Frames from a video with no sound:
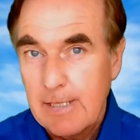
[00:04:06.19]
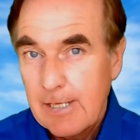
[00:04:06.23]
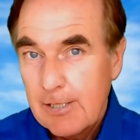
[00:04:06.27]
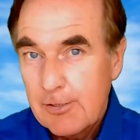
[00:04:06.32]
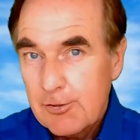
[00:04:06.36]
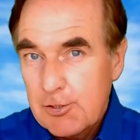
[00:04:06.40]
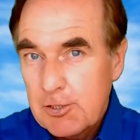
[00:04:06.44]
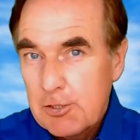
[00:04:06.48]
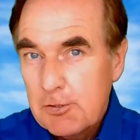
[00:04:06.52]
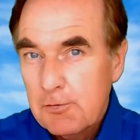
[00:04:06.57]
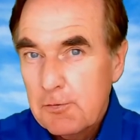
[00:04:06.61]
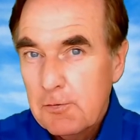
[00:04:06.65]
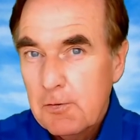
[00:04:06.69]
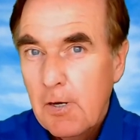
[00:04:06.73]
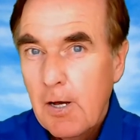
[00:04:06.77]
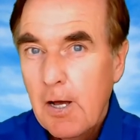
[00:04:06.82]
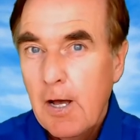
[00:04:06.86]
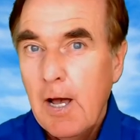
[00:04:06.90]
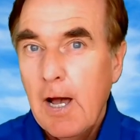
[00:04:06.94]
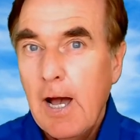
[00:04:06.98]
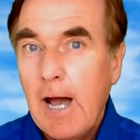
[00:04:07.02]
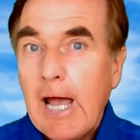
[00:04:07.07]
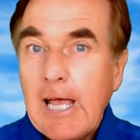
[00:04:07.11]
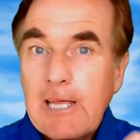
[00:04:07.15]
to
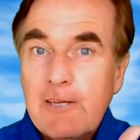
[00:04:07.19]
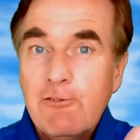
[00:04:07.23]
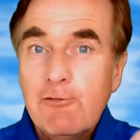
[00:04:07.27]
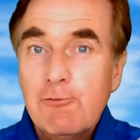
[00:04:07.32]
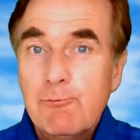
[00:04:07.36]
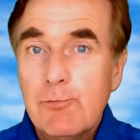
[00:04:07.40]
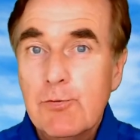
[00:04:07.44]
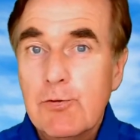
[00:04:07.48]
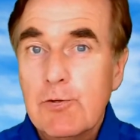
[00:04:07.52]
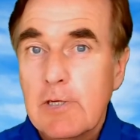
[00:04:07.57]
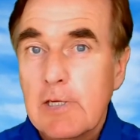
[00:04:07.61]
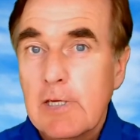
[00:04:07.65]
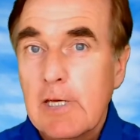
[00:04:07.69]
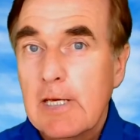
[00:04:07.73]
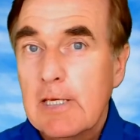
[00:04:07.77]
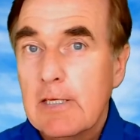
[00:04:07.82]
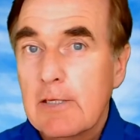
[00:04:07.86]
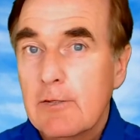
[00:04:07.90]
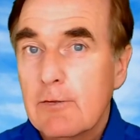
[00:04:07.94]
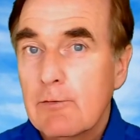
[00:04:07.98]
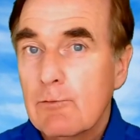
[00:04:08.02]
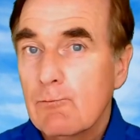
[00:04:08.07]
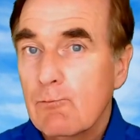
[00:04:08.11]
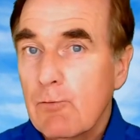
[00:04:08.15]
Avebury
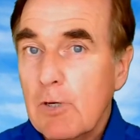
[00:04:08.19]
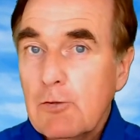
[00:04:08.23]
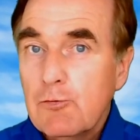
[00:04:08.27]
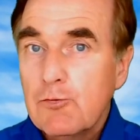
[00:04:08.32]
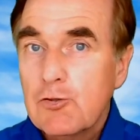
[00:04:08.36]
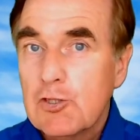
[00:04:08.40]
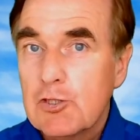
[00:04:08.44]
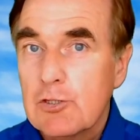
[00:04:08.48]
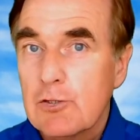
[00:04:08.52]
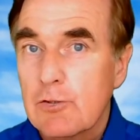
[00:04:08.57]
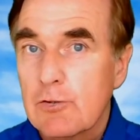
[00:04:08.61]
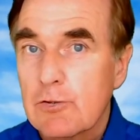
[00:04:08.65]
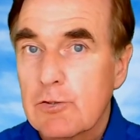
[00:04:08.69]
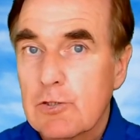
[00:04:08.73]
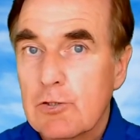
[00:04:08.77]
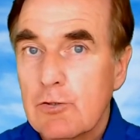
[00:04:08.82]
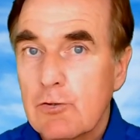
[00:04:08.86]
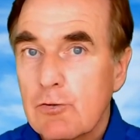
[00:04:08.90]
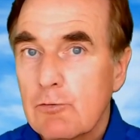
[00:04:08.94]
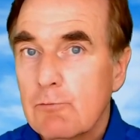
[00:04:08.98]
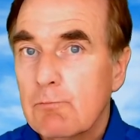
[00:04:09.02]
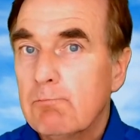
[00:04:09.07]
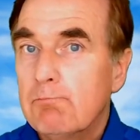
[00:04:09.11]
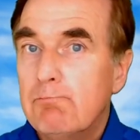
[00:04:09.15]
in Wiltshire,
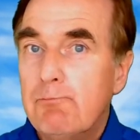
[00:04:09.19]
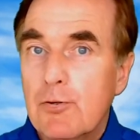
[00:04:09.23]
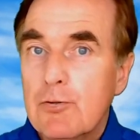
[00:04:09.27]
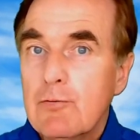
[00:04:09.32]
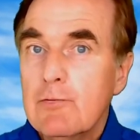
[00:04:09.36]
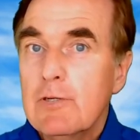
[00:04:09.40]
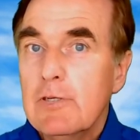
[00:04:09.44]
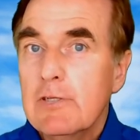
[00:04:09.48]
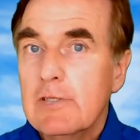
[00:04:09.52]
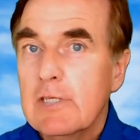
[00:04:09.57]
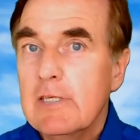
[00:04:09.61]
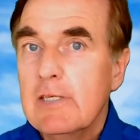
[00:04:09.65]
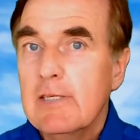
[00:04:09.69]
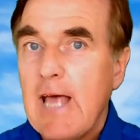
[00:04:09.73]
to Bury St.